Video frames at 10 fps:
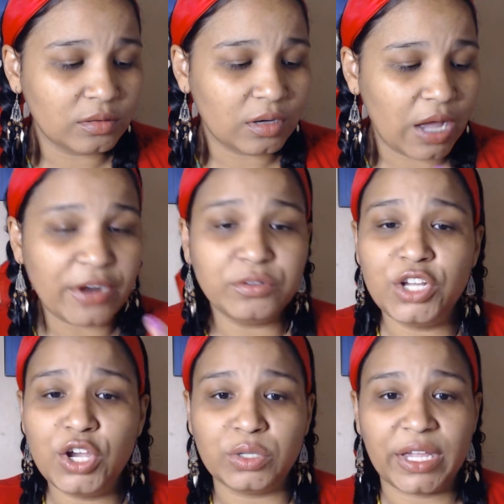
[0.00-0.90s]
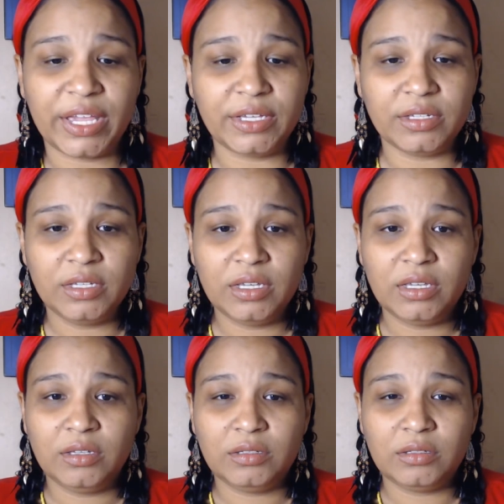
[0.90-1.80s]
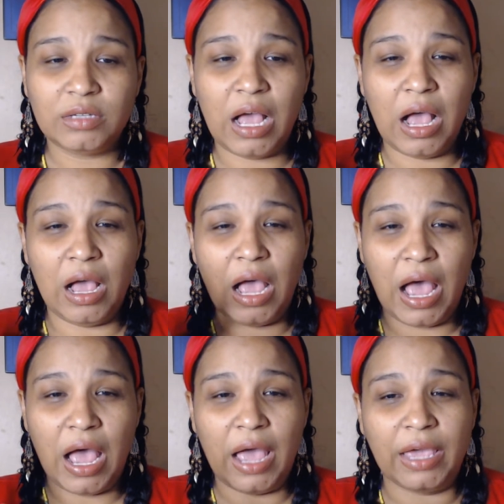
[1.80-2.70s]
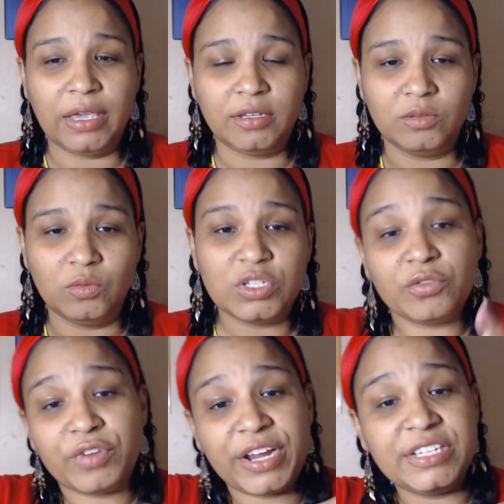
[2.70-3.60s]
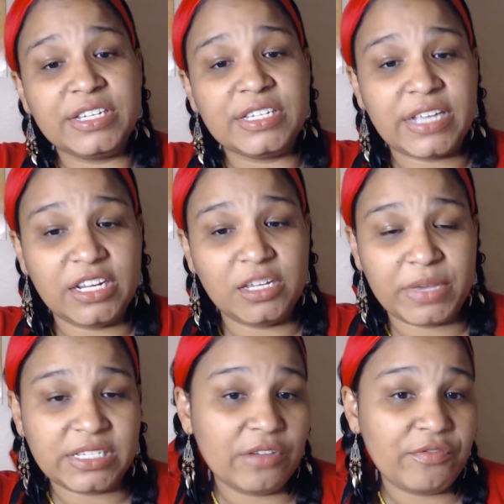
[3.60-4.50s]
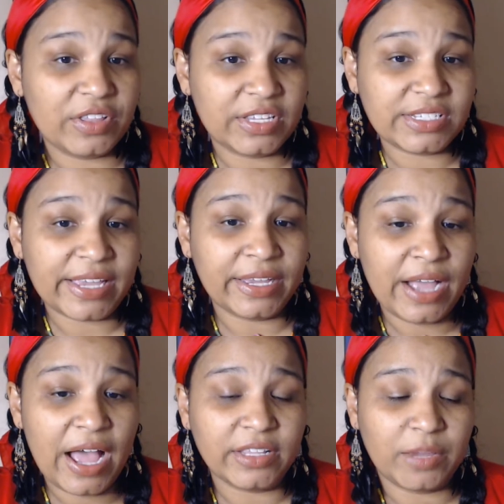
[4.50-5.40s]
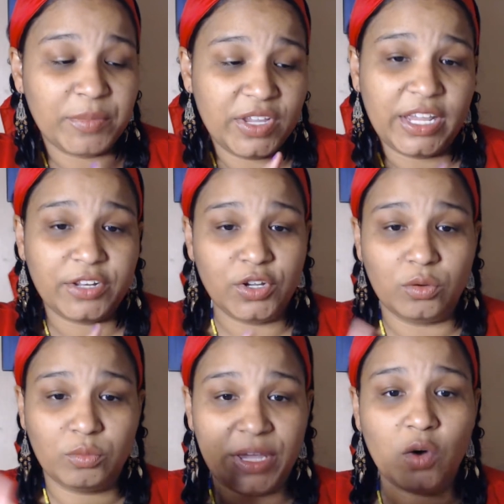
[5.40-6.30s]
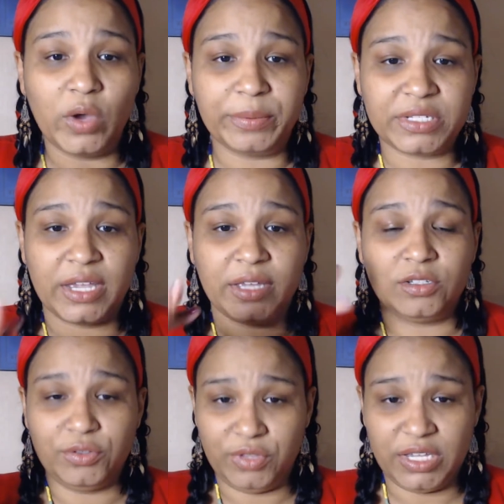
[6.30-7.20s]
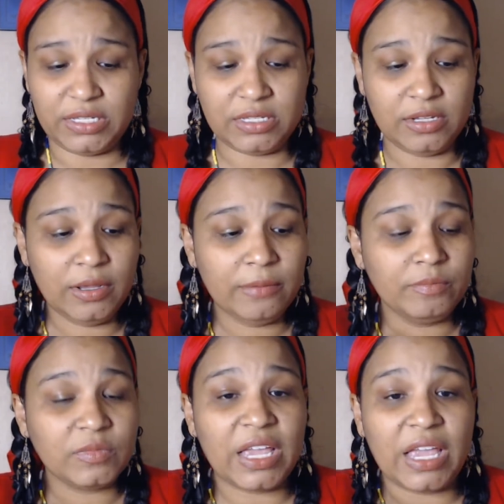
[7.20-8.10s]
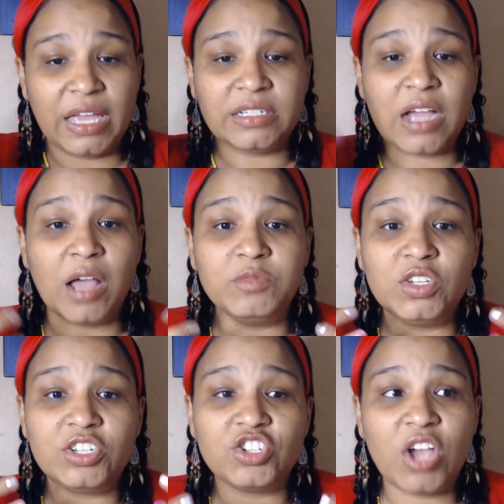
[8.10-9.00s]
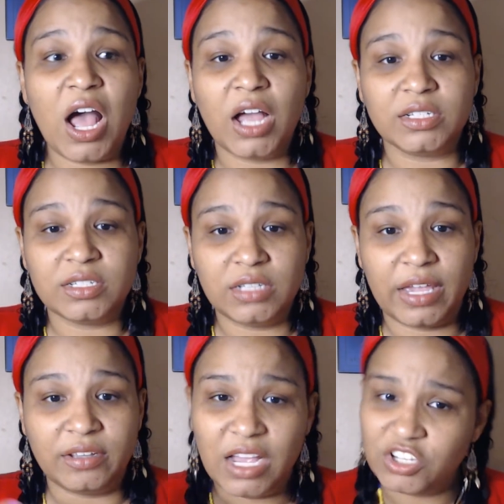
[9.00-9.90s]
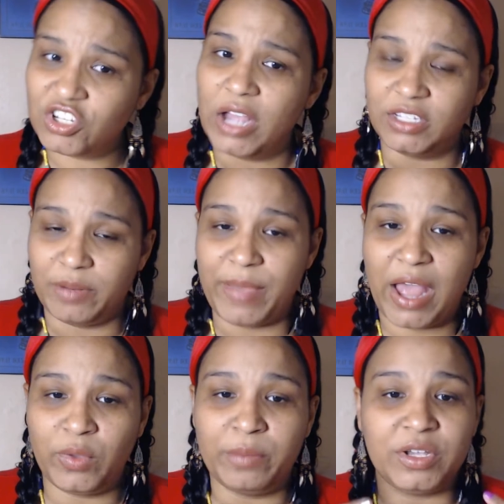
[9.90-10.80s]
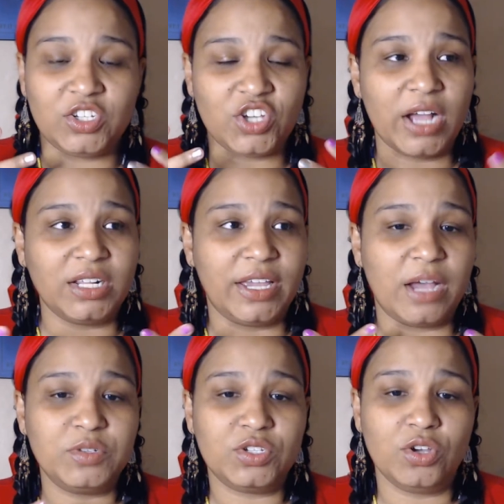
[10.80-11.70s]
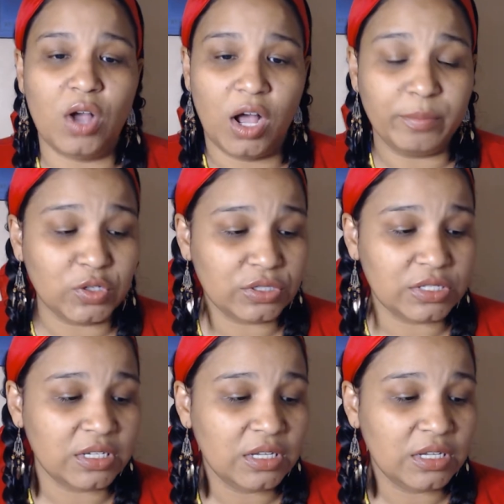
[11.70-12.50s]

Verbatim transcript: I don't know. Like, I was already sustaining myself on the psychic hotline, but they're like, no, make a website, do this and i'm just shocked like not shocked in a bad way but shocked like i'm so humbled